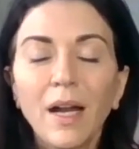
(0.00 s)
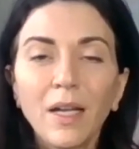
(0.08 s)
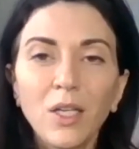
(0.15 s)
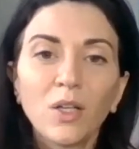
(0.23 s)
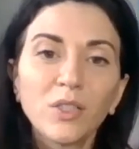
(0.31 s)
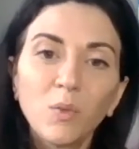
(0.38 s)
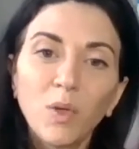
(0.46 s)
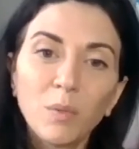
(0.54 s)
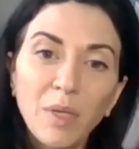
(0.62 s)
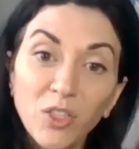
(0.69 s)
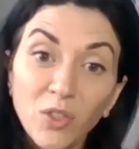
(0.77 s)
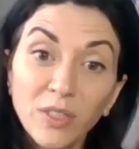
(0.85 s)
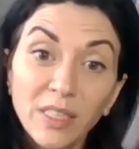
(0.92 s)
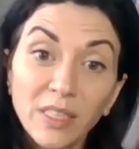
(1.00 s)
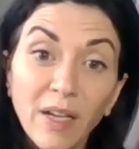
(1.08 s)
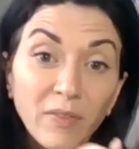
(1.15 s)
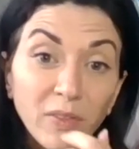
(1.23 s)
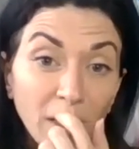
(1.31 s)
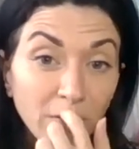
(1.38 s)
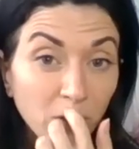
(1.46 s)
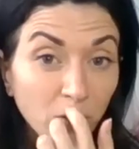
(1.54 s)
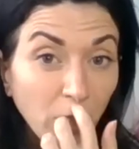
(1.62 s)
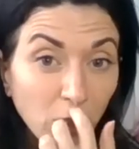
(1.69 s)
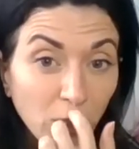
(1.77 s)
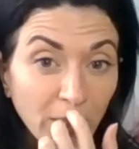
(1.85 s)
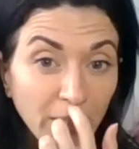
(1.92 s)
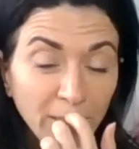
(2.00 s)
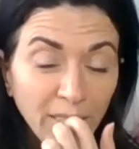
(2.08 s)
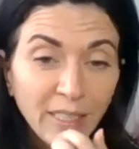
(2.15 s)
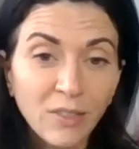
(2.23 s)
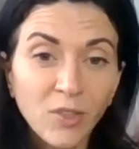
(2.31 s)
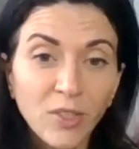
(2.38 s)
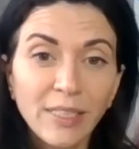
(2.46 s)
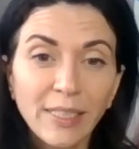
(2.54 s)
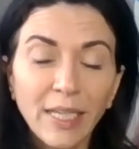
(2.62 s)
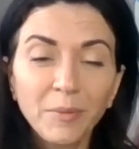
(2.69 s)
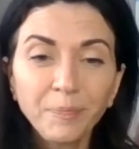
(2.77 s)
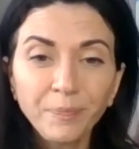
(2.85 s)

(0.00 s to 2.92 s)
You also want to make sure it doesn't have a lot of stretch in it, like I just said.